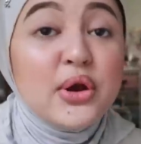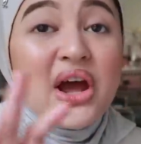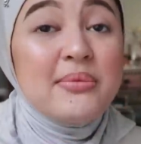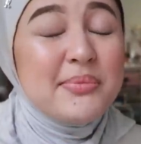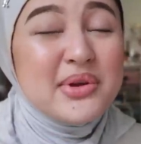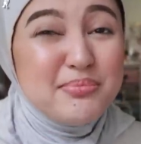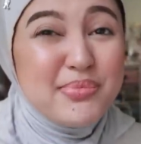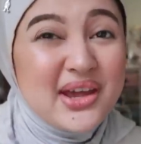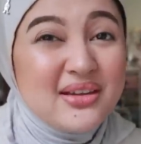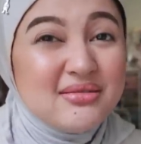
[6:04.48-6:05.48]
By the way, I'm not being
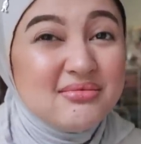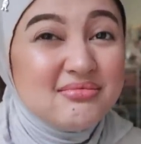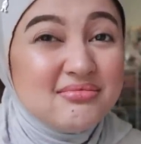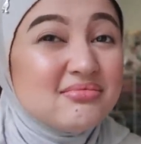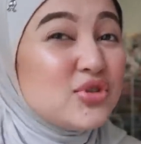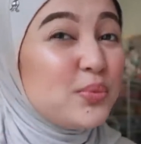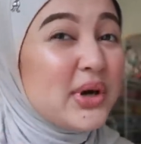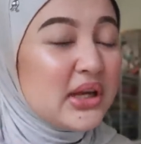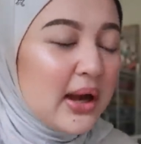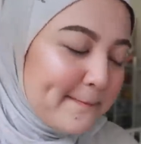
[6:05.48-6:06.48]
paid.
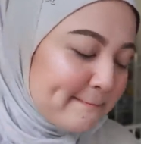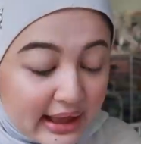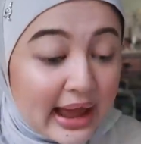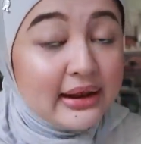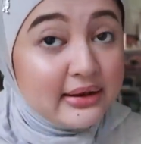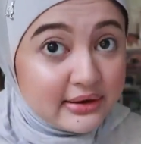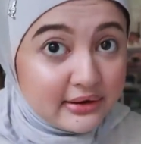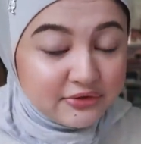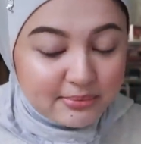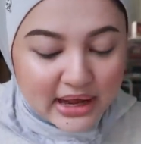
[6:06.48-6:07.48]
Sumpah tak. I
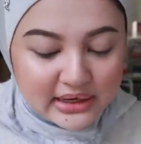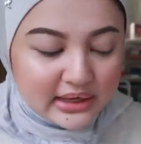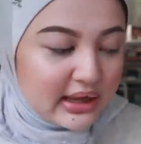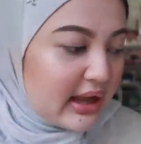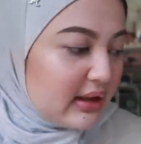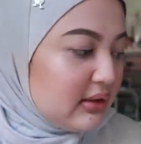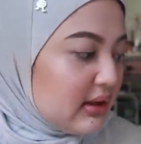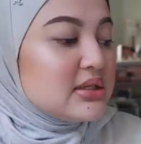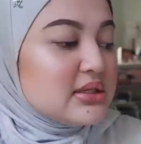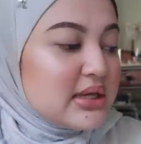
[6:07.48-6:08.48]
love Monday and
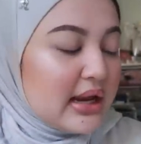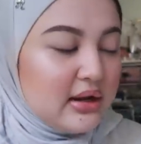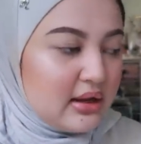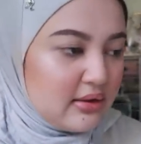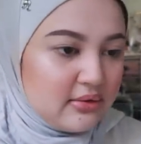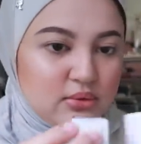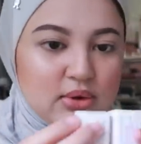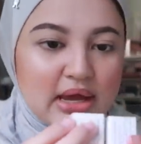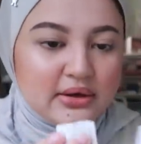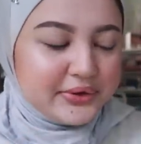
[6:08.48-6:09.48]
Sunday
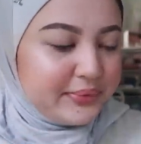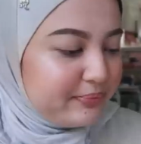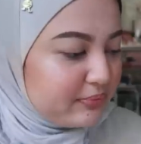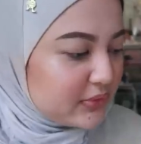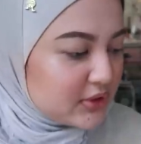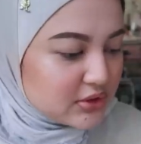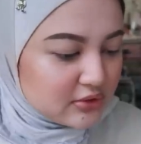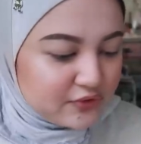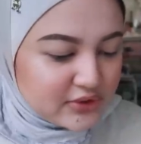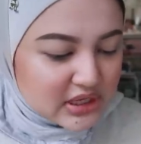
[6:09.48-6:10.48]
together.
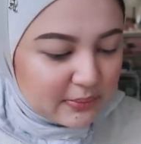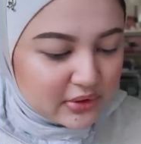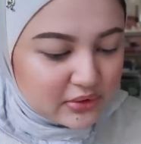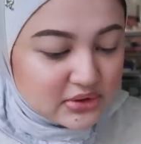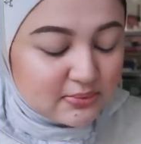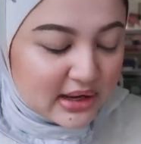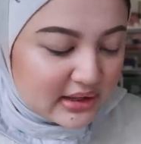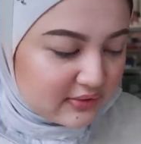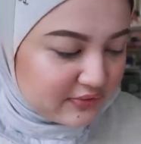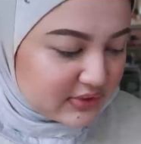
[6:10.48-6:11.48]
So first I'm going to use
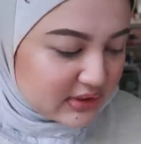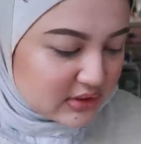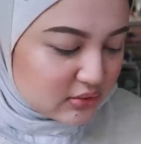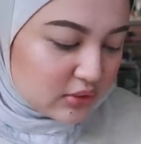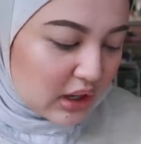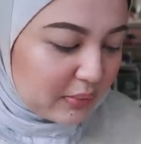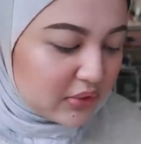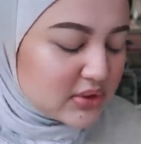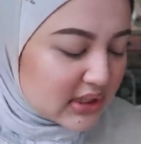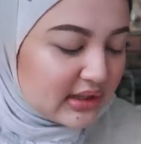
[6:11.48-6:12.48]
Monday first. No, I'm going
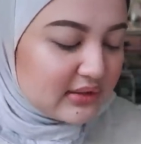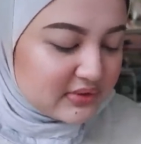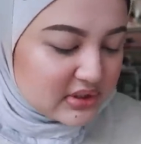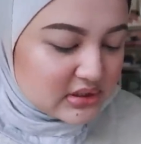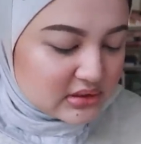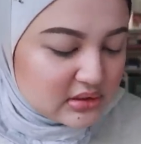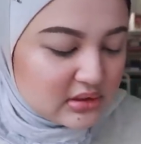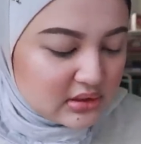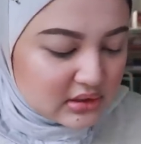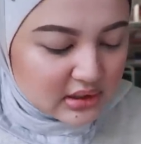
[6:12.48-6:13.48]
to use Sunday first.
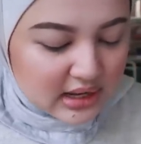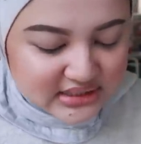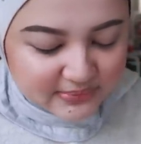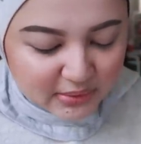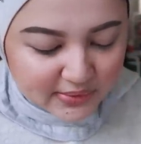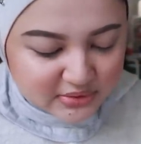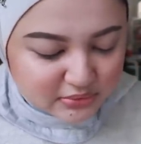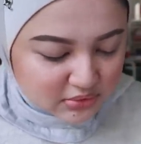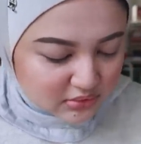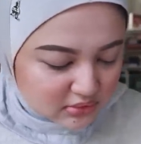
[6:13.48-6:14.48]
Yeah, last time I buat macam
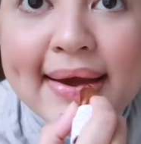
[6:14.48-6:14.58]
tu.